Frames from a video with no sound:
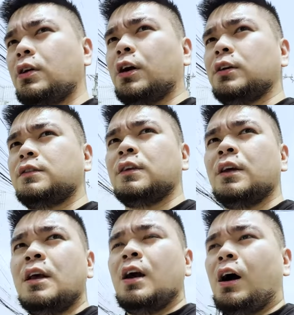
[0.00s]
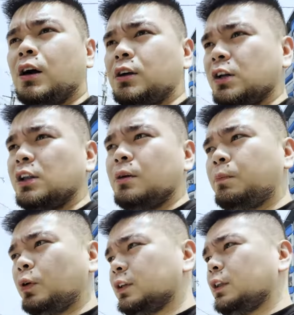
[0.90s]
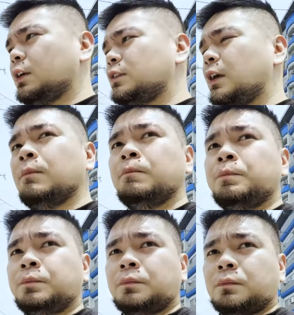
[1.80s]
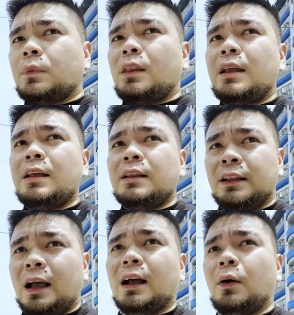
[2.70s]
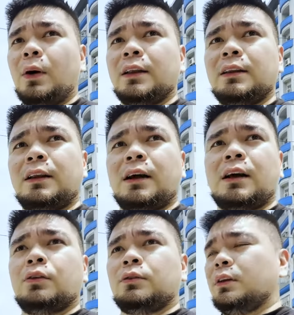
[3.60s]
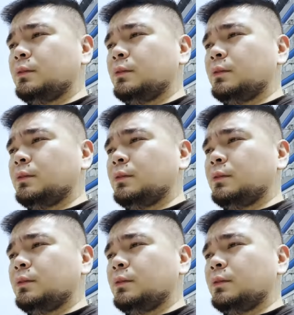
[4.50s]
cars are really important kasi nagagawa na nilang ganun.